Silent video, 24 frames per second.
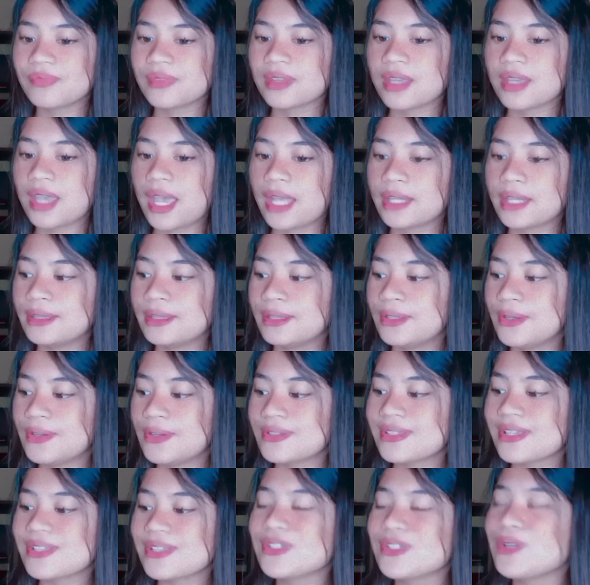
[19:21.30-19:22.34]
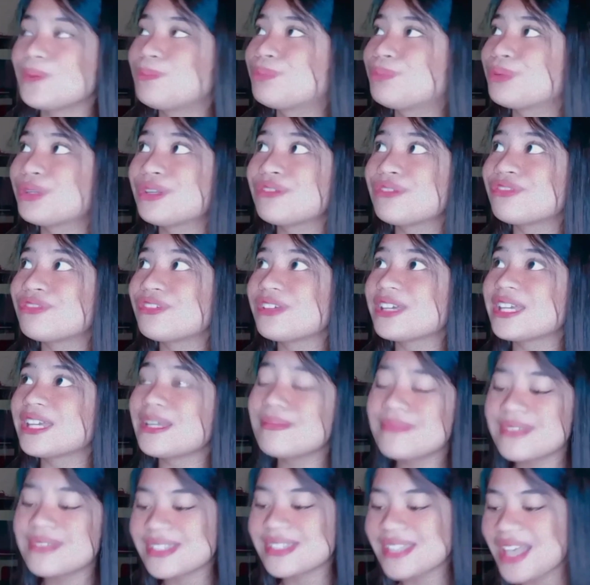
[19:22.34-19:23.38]
and looks so beautiful
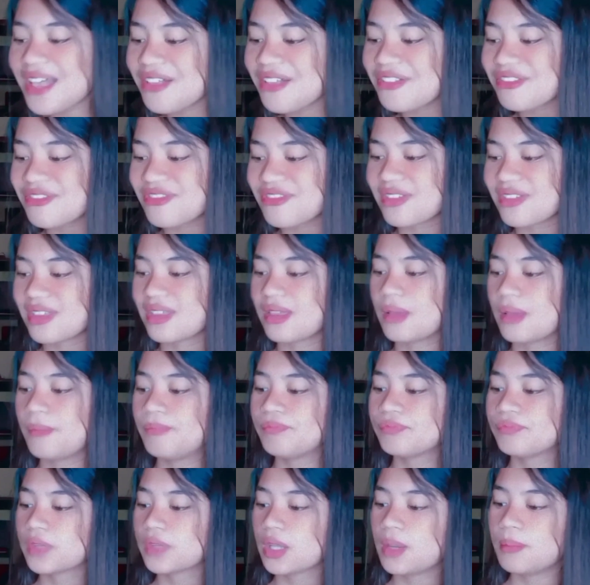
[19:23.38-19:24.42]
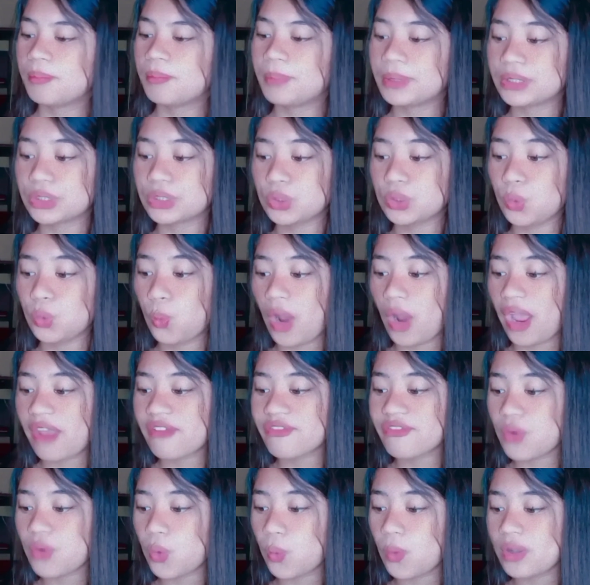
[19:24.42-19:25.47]
himself. But the
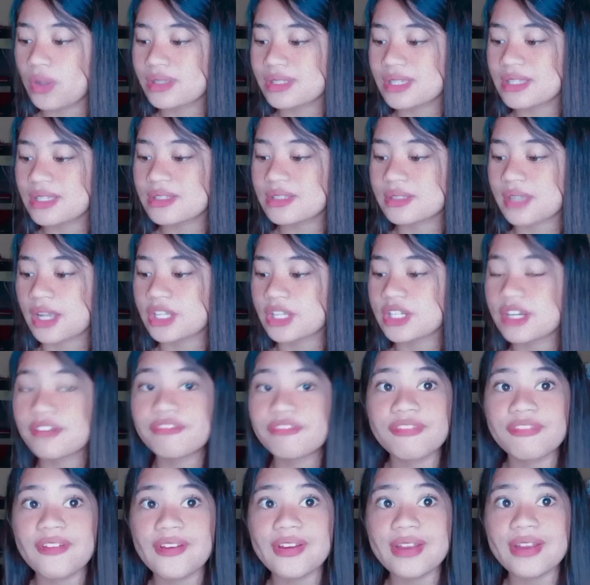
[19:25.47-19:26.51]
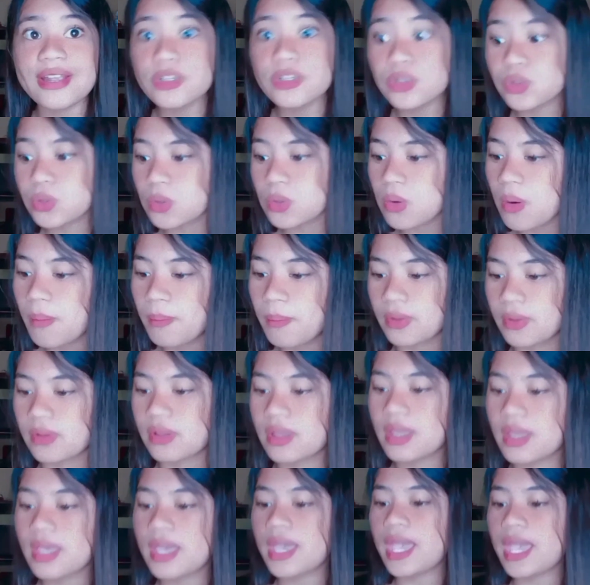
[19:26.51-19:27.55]
wife was in such fear and trouble
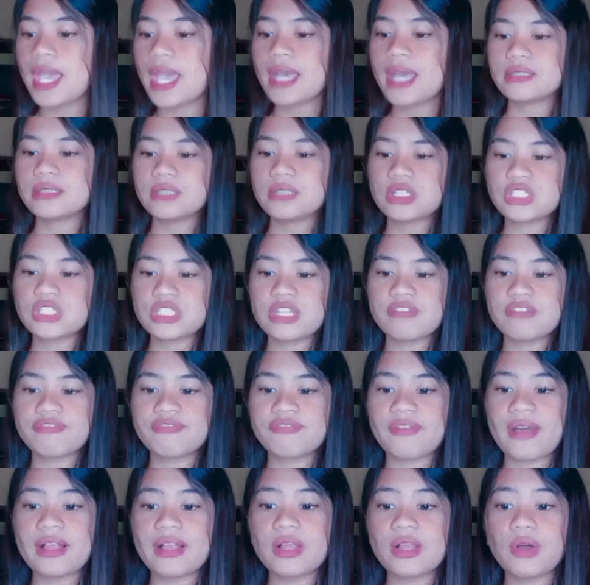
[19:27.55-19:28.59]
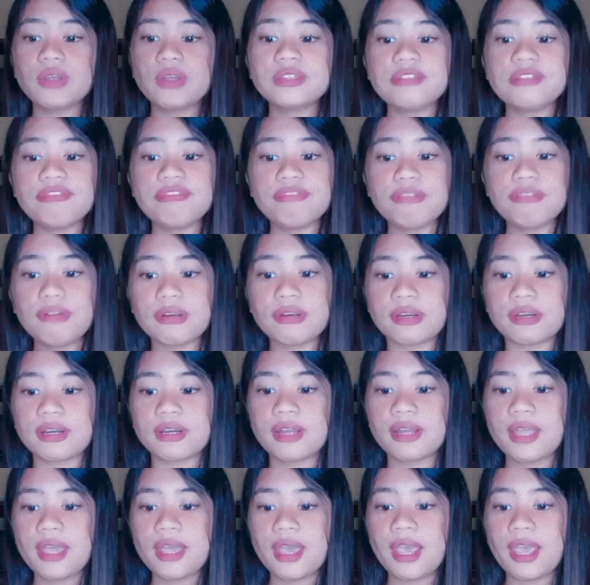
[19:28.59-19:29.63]
that she fell on the floor,
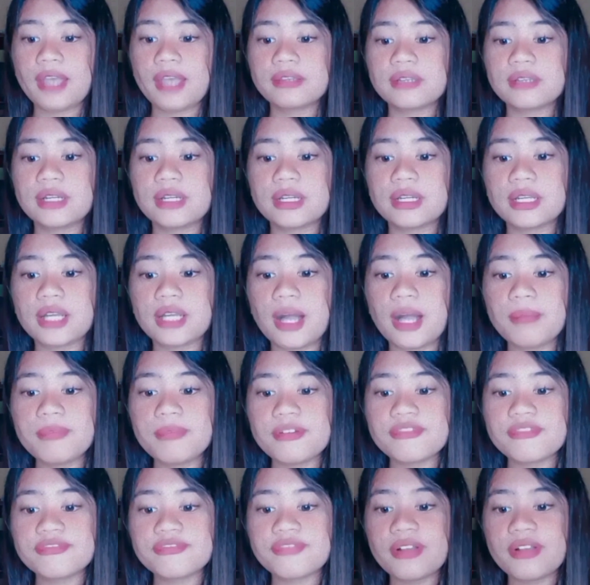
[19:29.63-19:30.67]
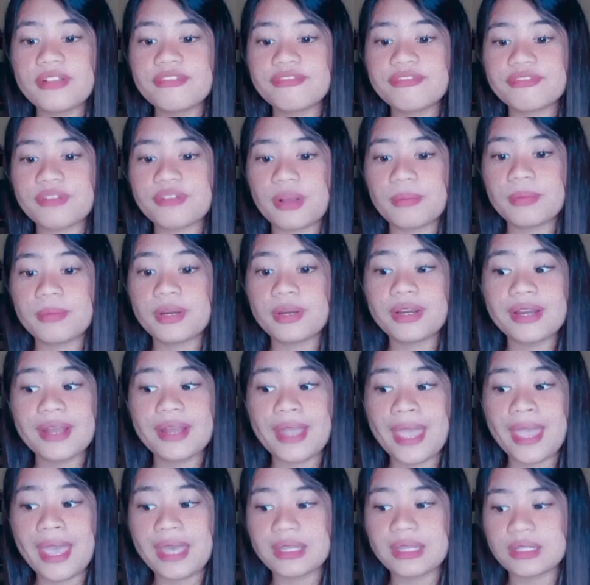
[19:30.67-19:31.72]
and her cap fell from her
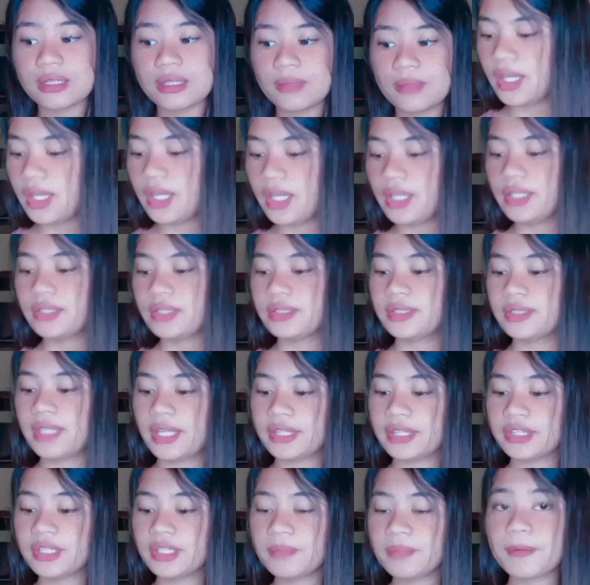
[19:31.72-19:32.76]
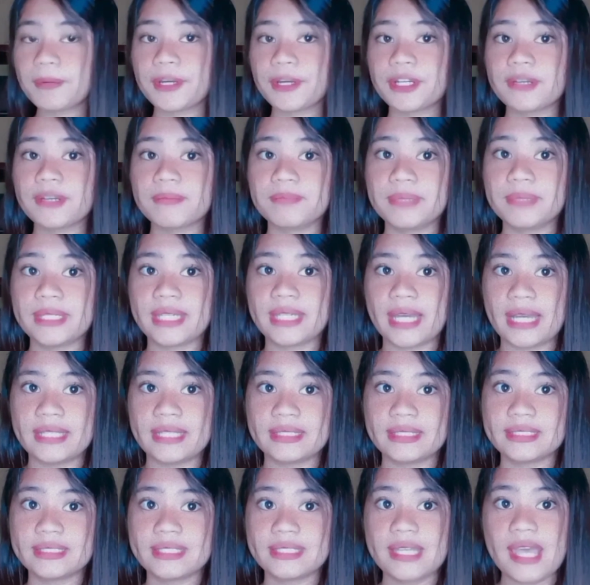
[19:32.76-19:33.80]
head. Then the bird began
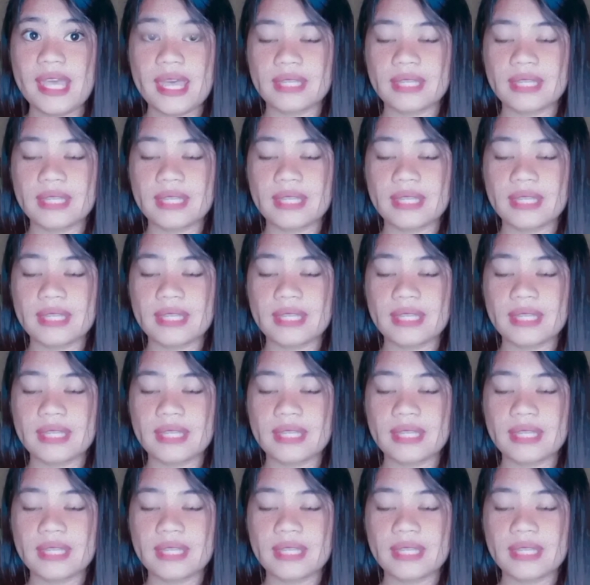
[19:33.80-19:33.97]
again.